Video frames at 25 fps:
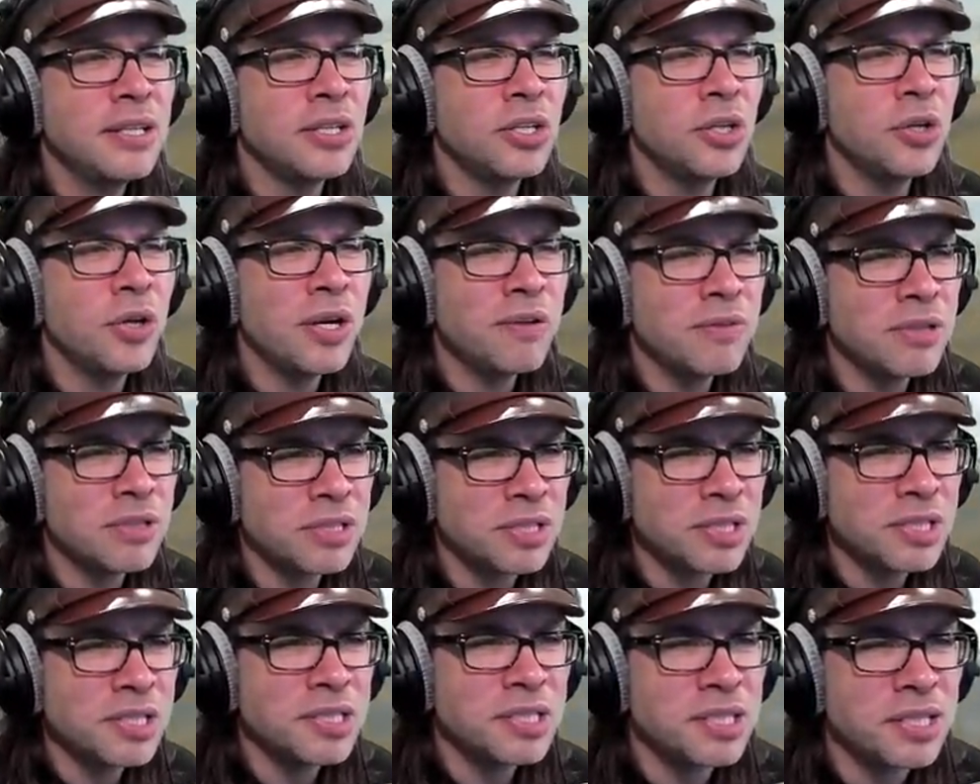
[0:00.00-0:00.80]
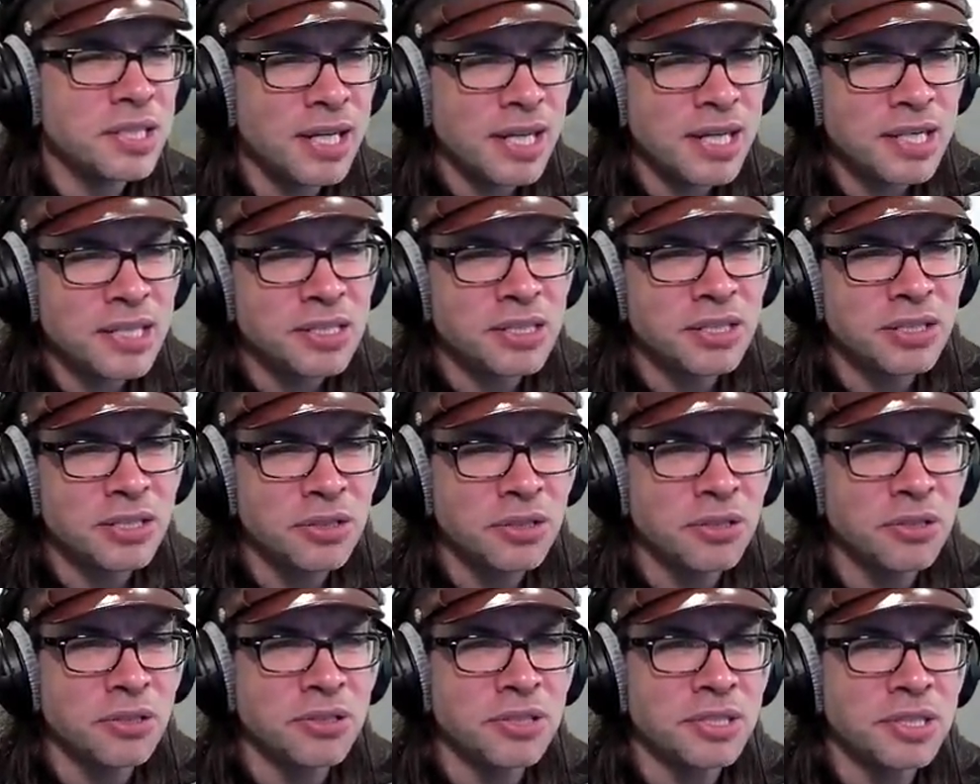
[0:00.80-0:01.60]
you have the DCS
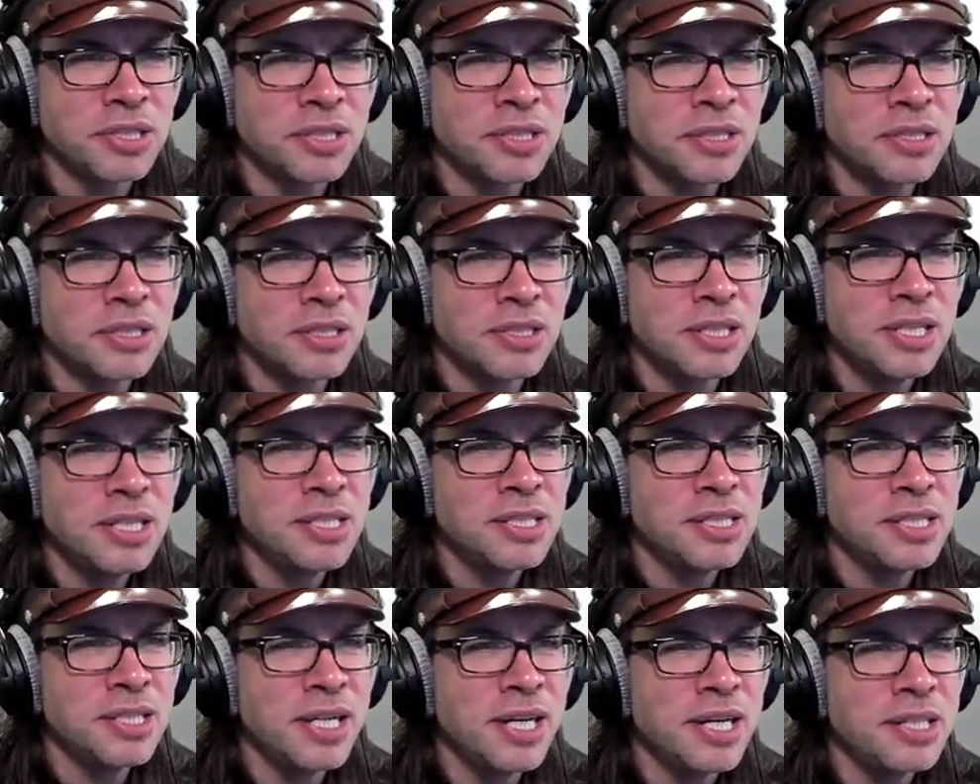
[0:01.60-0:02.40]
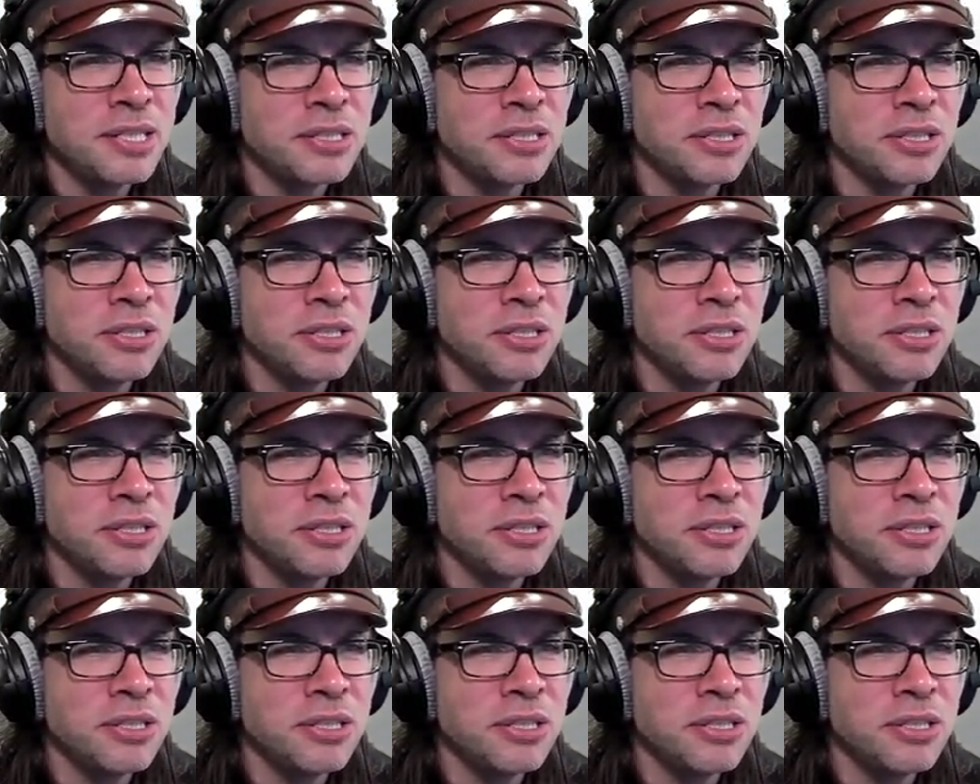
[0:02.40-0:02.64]
dudes. The DCS